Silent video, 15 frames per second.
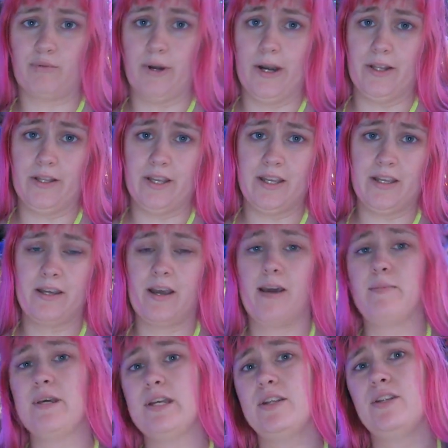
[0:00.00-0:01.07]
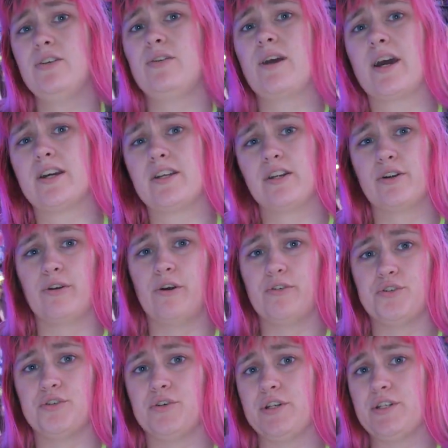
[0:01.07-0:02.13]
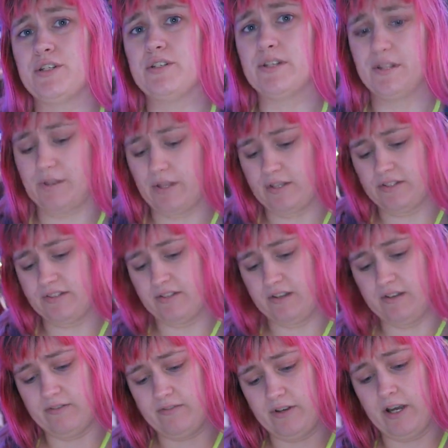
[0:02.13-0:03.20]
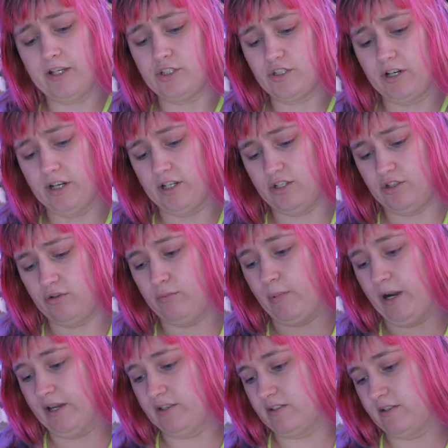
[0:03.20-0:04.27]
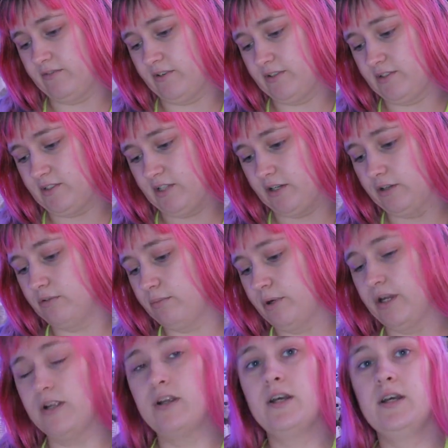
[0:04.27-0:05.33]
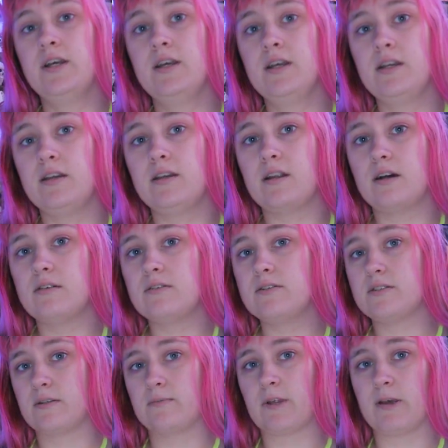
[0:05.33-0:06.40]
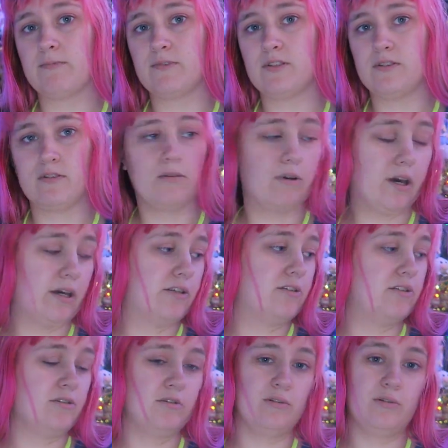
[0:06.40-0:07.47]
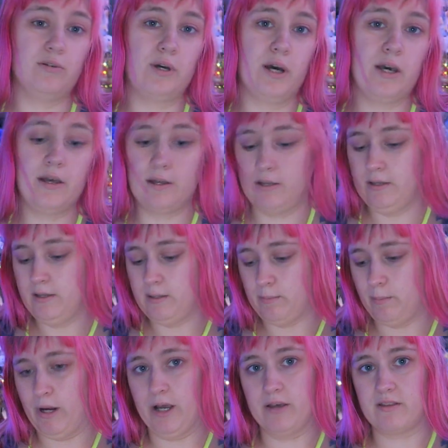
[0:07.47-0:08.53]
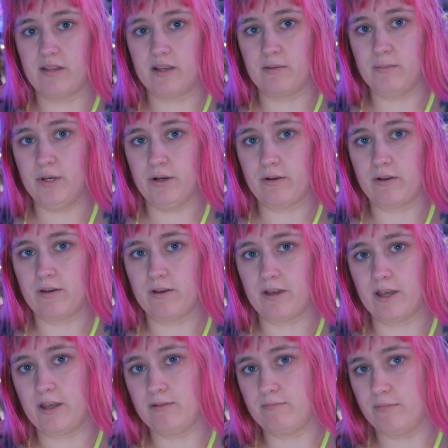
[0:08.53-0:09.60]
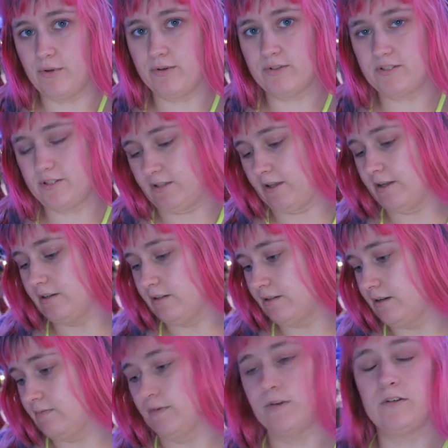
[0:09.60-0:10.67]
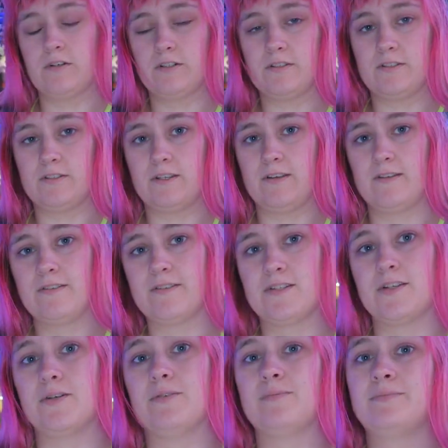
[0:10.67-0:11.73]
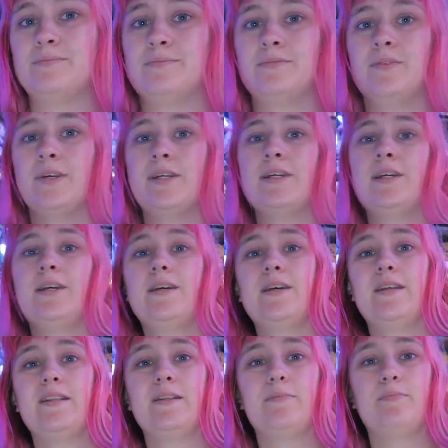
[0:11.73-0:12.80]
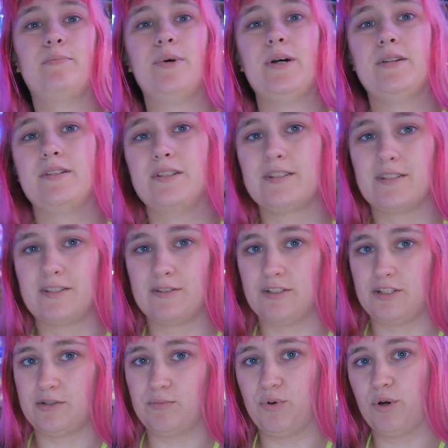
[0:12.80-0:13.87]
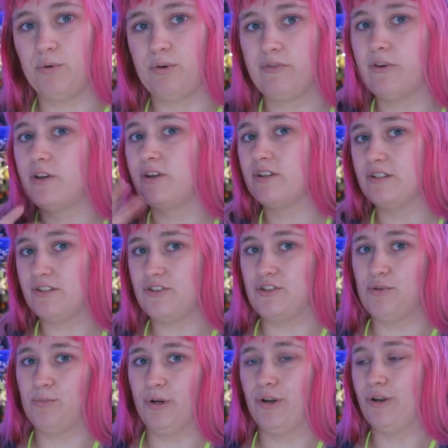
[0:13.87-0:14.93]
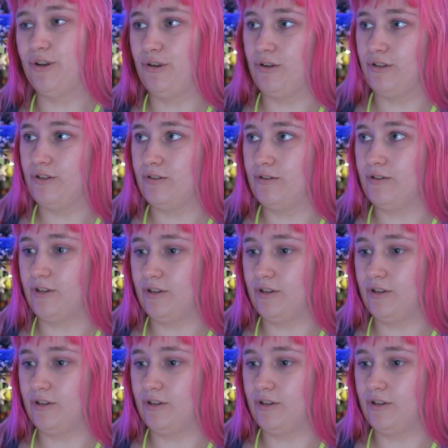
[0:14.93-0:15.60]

Rarely. I mean, you got your groceries and that stuff. I try to buy stuff on sale, but, you know, sometimes you got to buy a thing of milk. And milk's, like, never on sale, so. But this is just more with consumer goods.